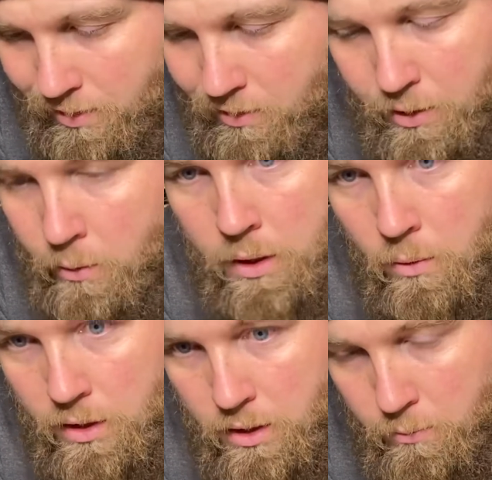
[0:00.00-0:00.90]
doing
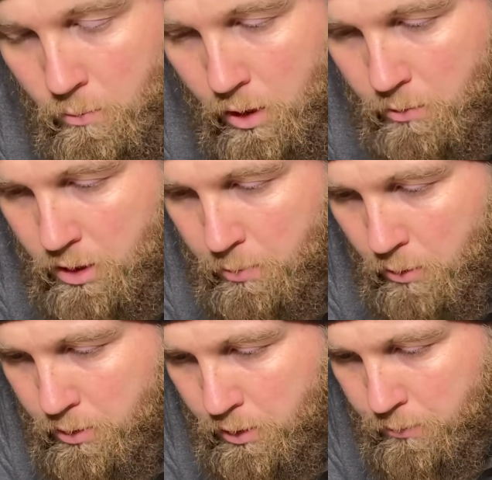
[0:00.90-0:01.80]
what it was
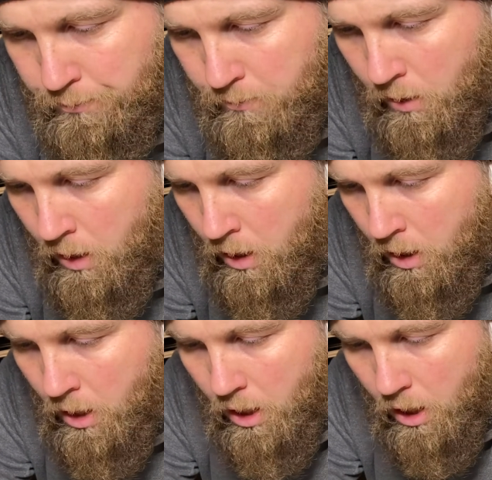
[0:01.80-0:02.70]
supposed to.
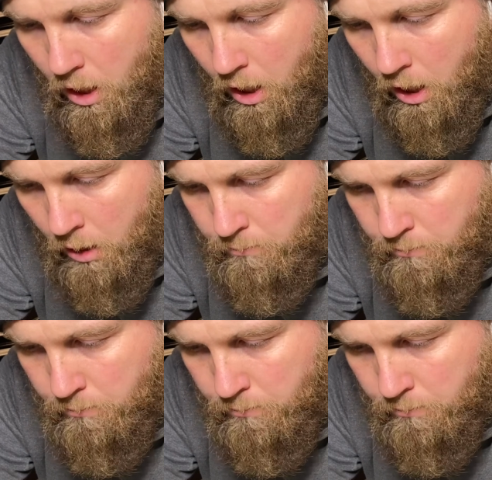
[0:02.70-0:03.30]
I'm